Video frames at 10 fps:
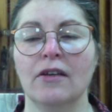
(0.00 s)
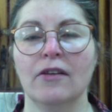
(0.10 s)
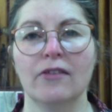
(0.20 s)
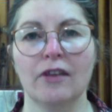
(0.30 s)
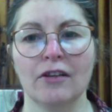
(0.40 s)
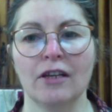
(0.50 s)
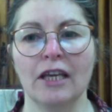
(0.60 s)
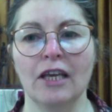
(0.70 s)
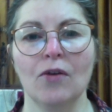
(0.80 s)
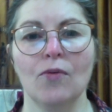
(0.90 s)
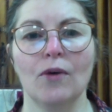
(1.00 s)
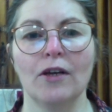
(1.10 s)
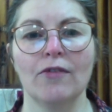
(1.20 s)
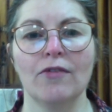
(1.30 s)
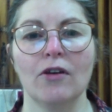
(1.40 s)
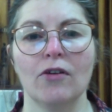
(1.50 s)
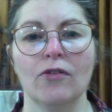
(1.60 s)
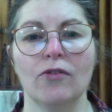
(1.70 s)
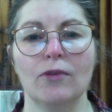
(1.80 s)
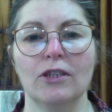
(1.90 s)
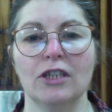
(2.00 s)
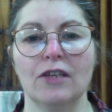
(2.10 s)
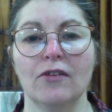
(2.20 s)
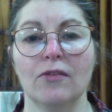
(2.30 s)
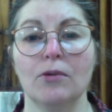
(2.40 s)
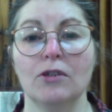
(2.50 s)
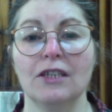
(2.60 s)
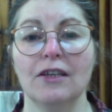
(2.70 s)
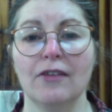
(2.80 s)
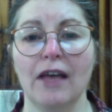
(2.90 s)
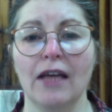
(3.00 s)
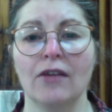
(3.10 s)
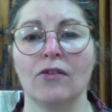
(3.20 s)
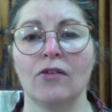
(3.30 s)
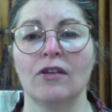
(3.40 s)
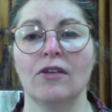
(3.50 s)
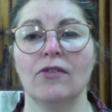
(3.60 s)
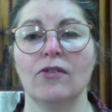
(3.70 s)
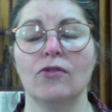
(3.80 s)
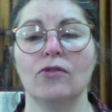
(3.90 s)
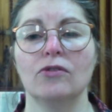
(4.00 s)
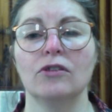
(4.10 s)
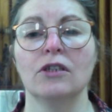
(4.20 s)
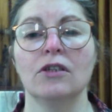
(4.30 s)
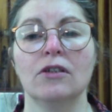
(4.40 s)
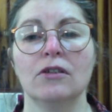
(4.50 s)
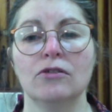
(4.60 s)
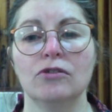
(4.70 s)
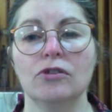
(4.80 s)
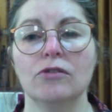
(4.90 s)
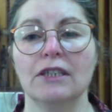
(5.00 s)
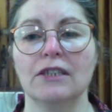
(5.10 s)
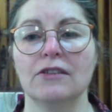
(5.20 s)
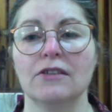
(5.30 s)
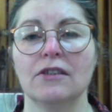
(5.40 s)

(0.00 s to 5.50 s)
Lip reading: Suddenly, one of those with Jesus put his hand on his sword, drew it,